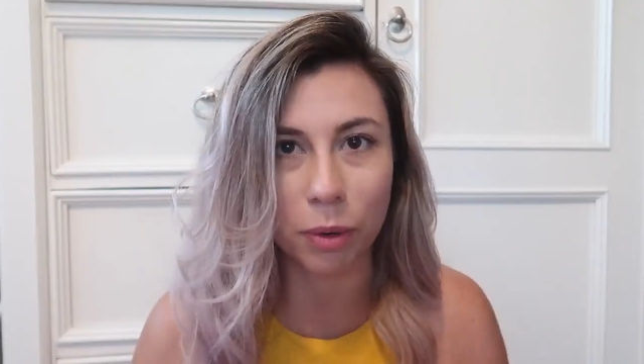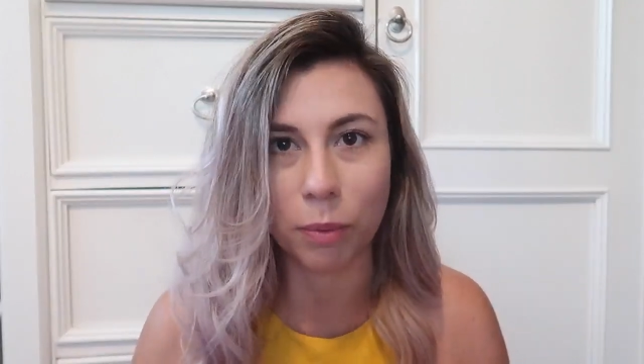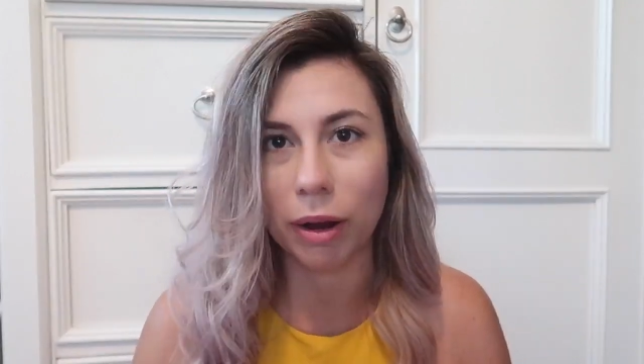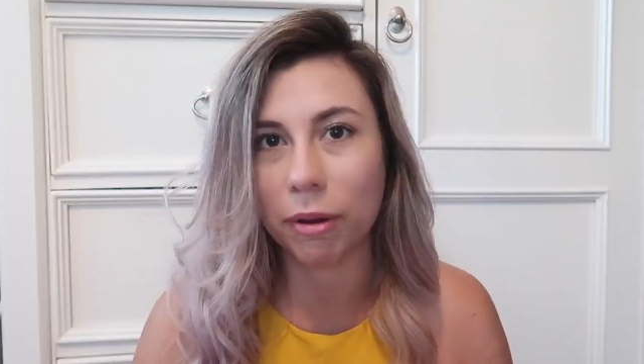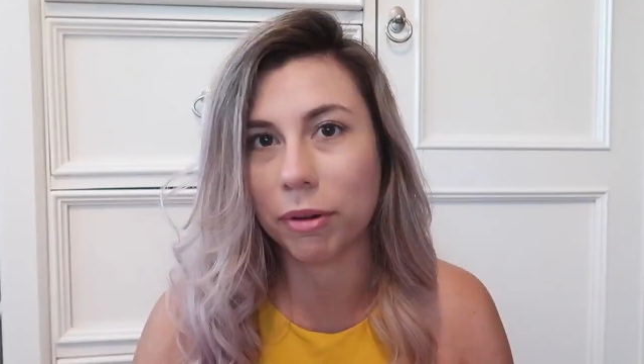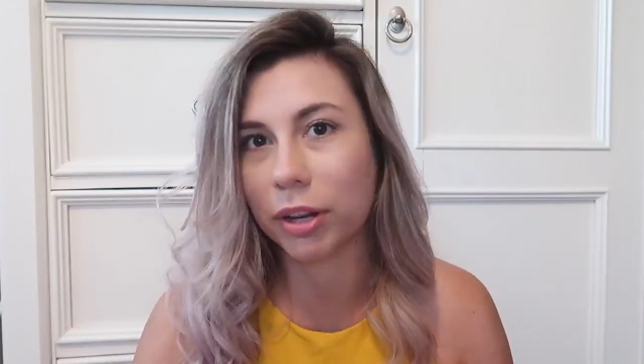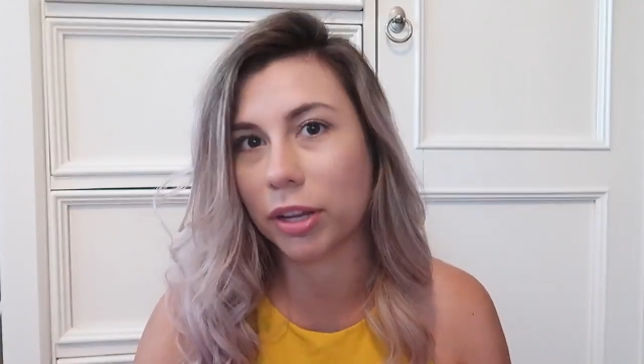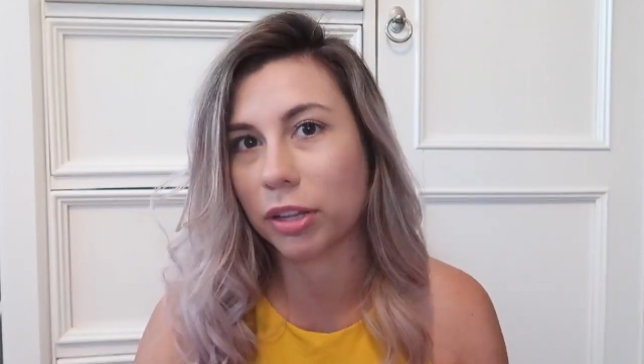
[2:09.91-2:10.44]

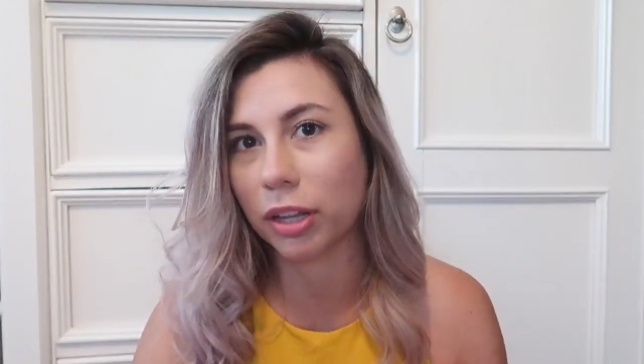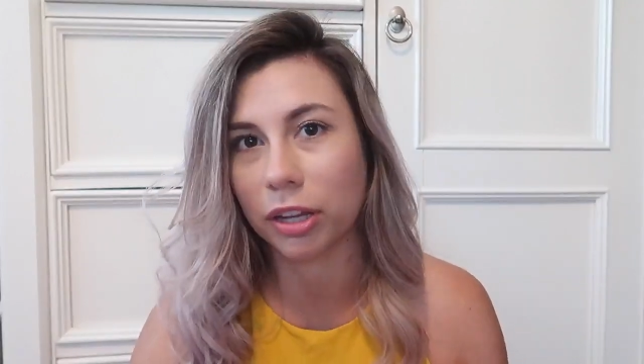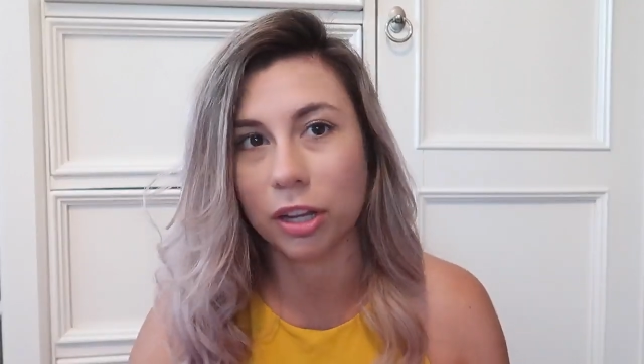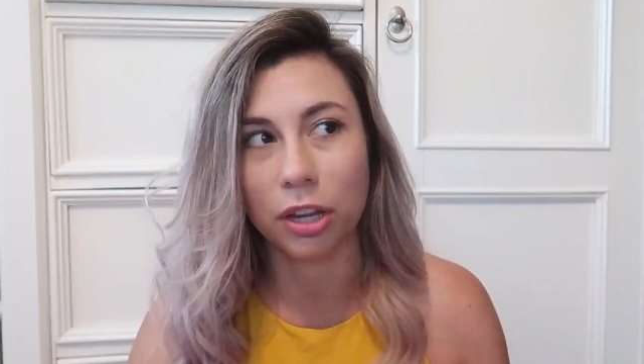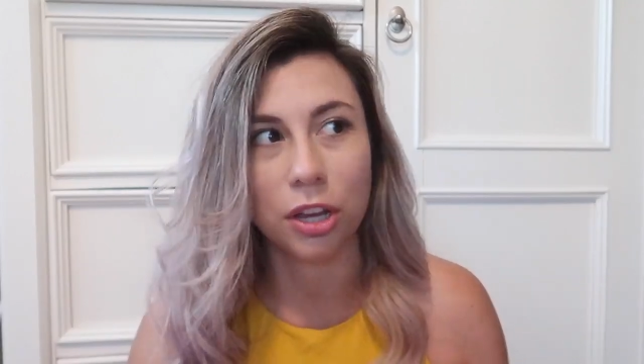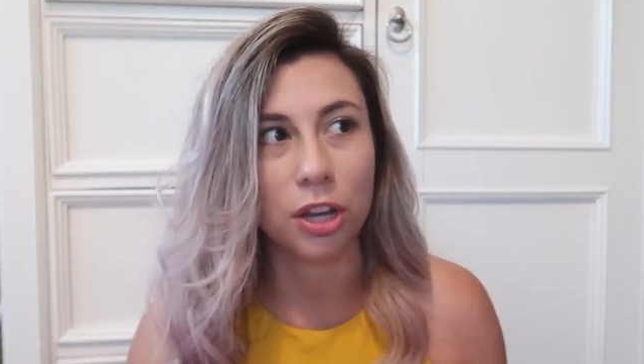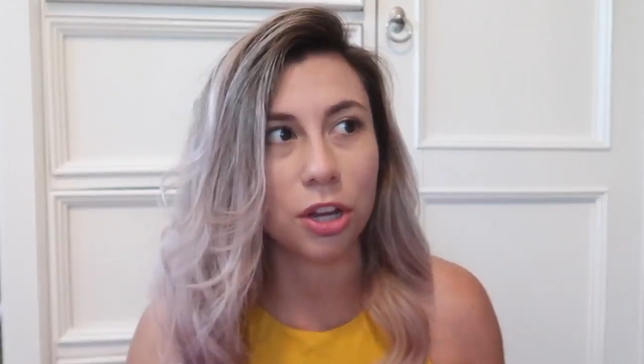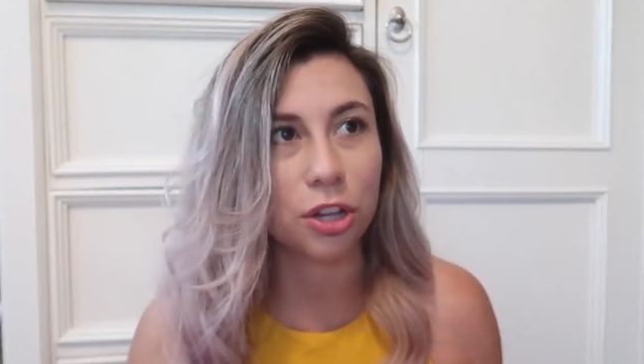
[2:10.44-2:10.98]
why would I
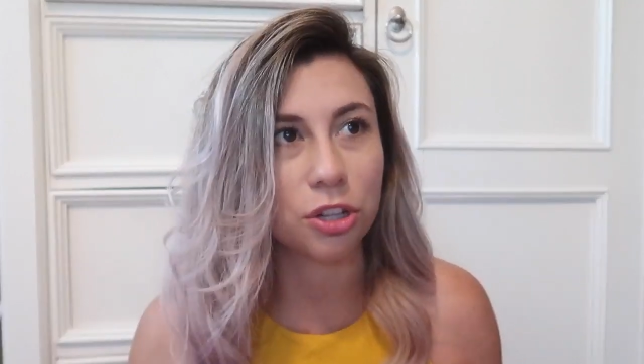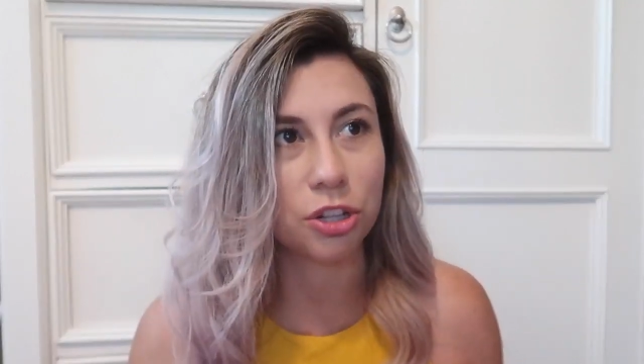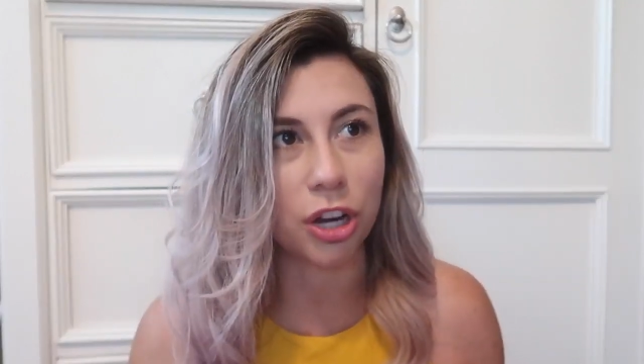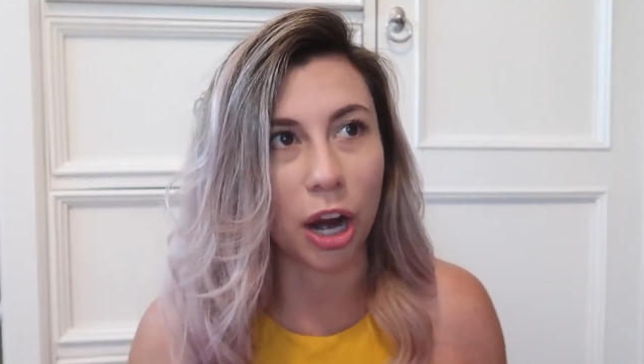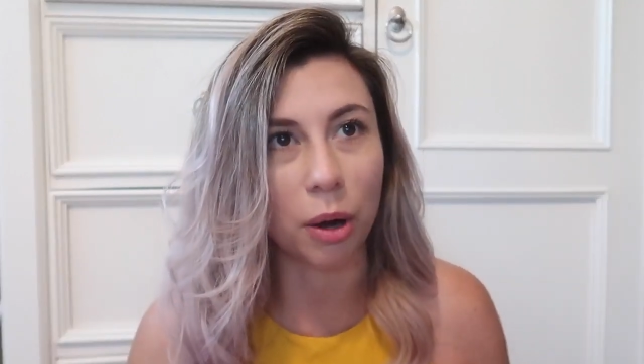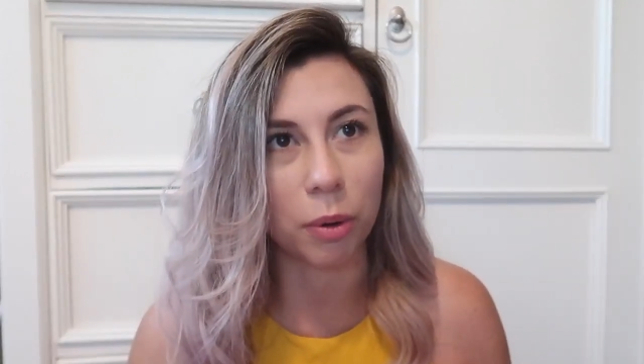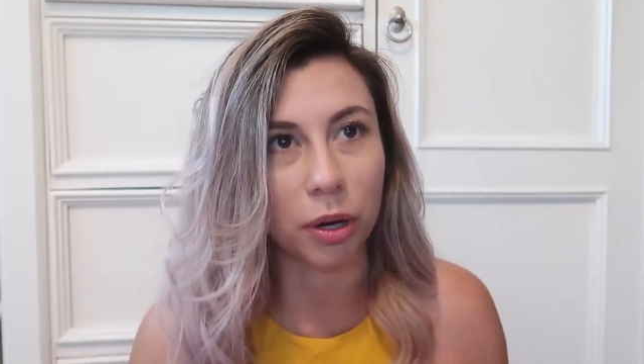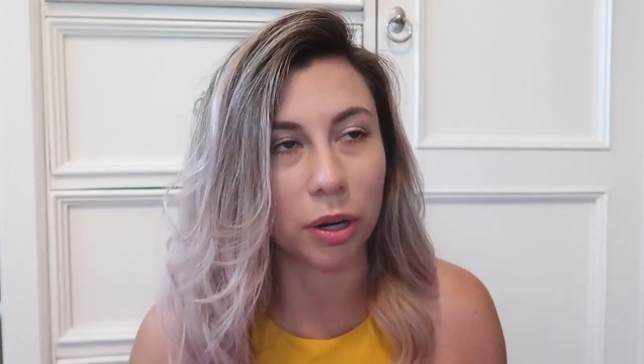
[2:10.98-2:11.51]
like
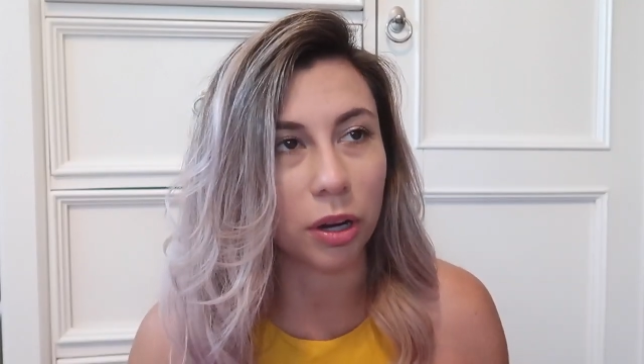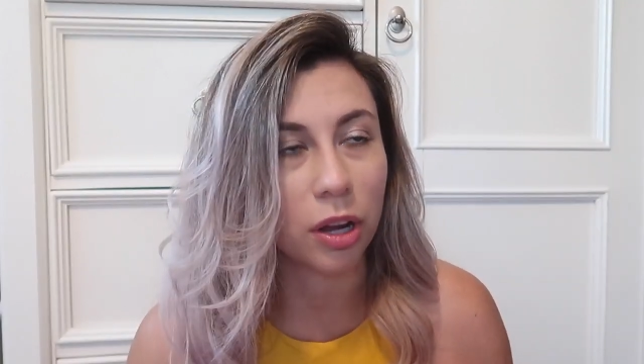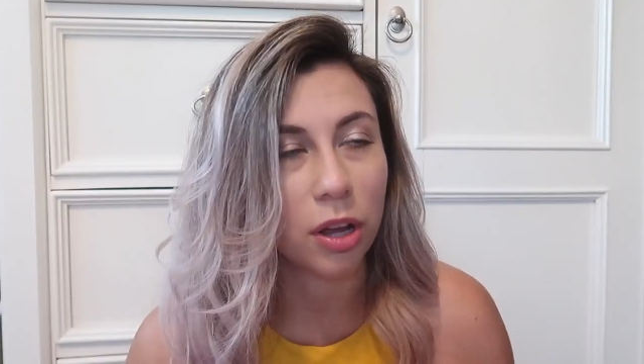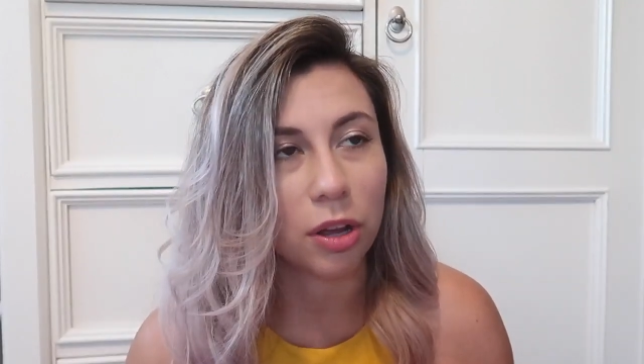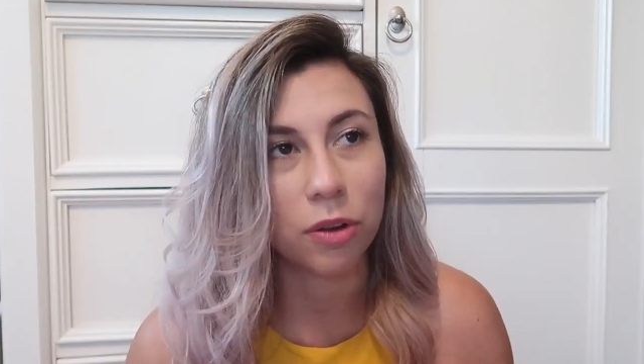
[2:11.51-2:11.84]
shower